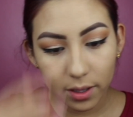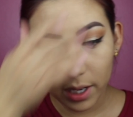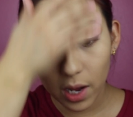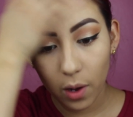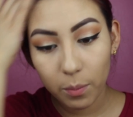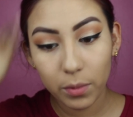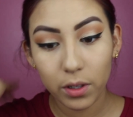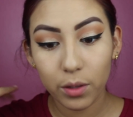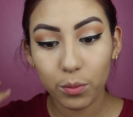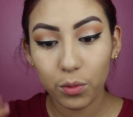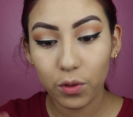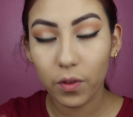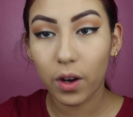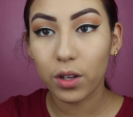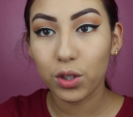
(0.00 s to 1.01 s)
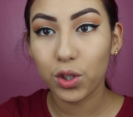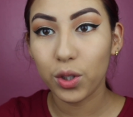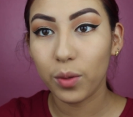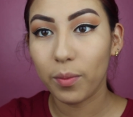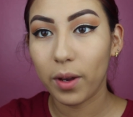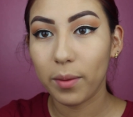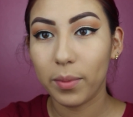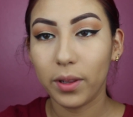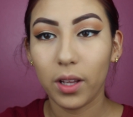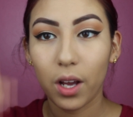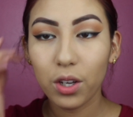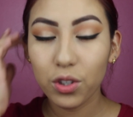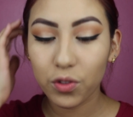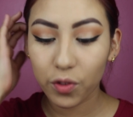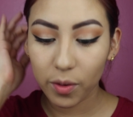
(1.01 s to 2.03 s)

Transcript: Now I'm gonna move on to my blush.